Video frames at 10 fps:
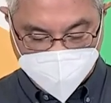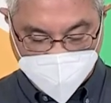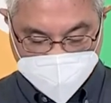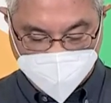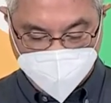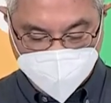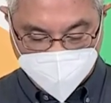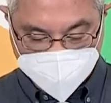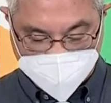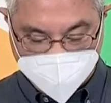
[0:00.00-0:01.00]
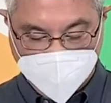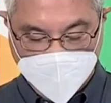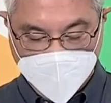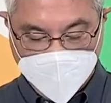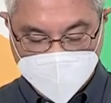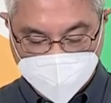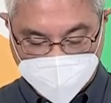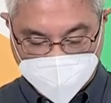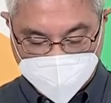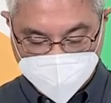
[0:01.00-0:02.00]
secondary institutions
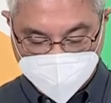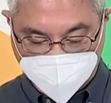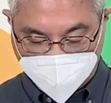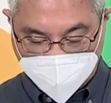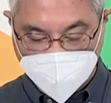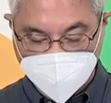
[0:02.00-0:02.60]
and these uh,